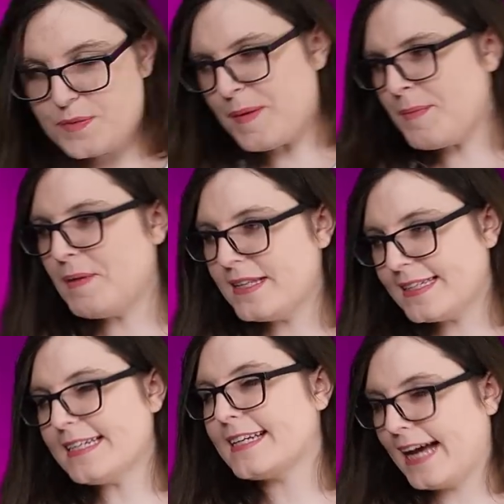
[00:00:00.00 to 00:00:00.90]
Speed
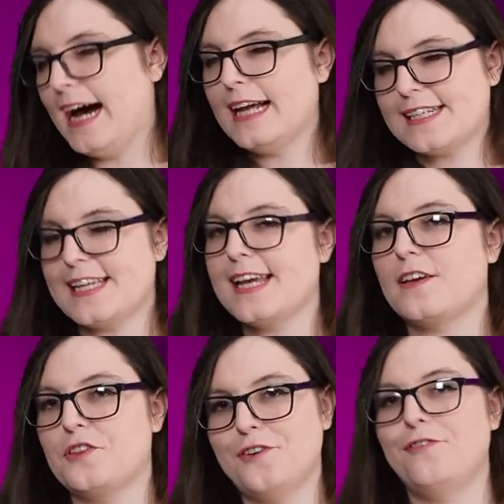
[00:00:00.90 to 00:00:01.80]
painting can
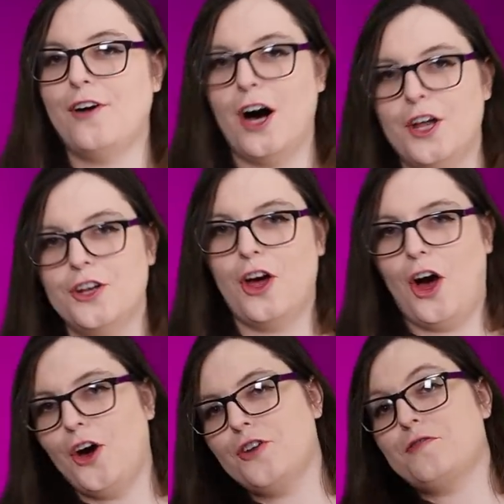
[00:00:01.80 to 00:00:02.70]
take the fun
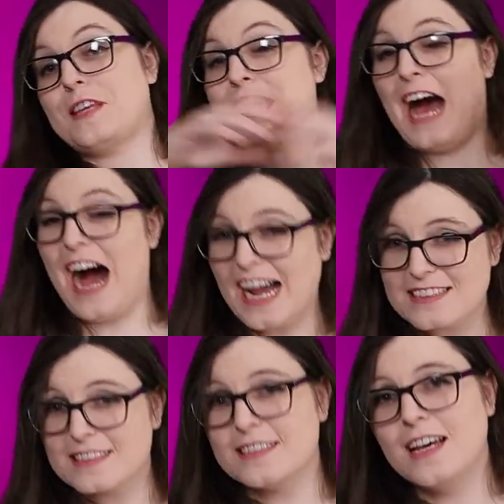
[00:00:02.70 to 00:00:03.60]
out of the
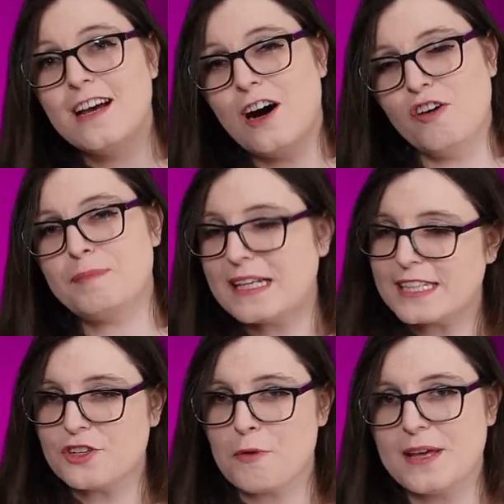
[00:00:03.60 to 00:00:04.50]
act of
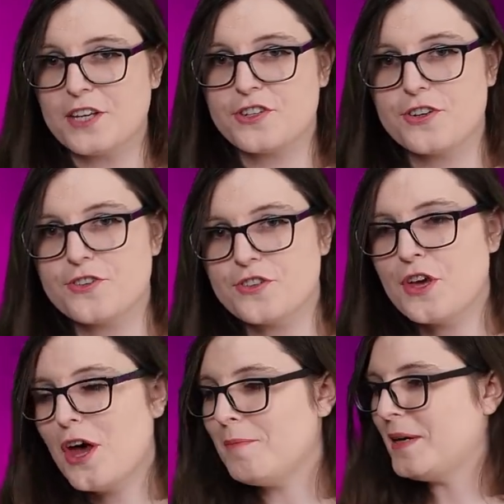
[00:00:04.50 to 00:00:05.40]
painting your miniatures,
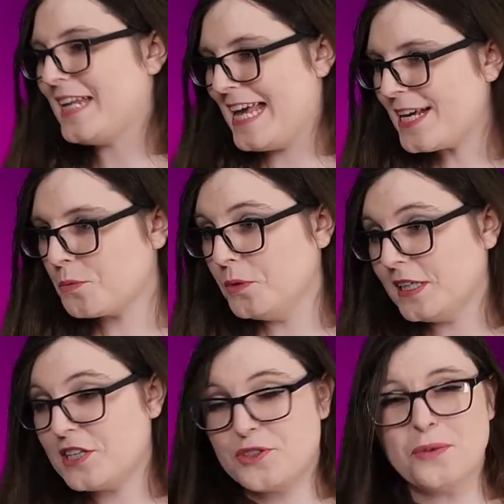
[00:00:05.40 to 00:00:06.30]
but
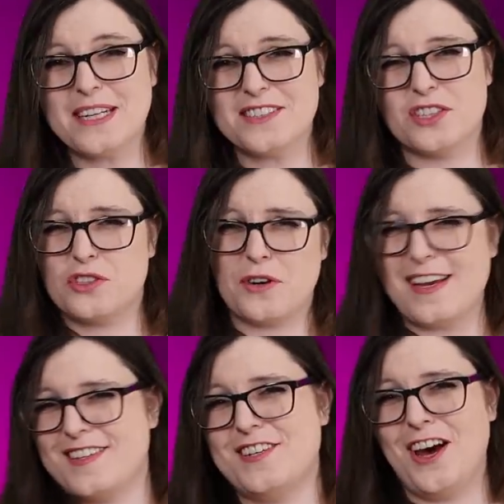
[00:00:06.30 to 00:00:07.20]
equally, so can
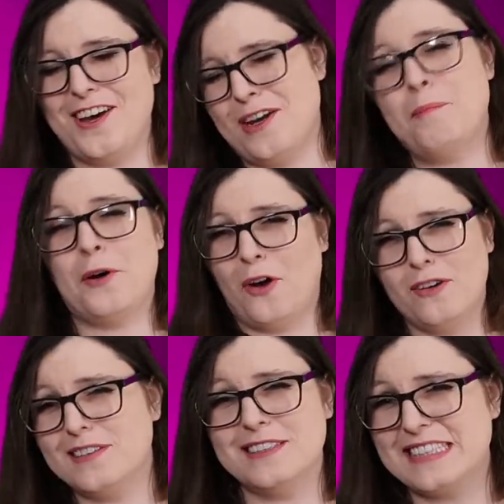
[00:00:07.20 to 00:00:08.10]
stressing out about
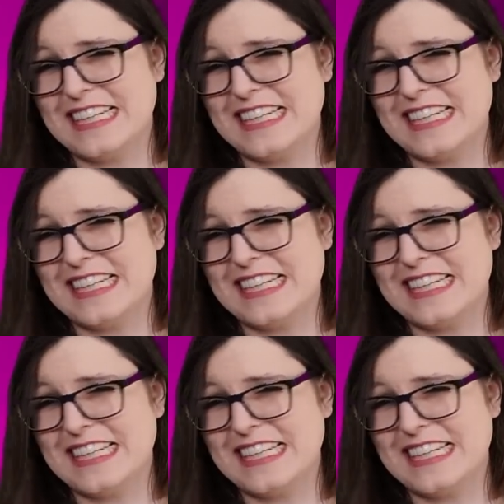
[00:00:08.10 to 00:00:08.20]
all little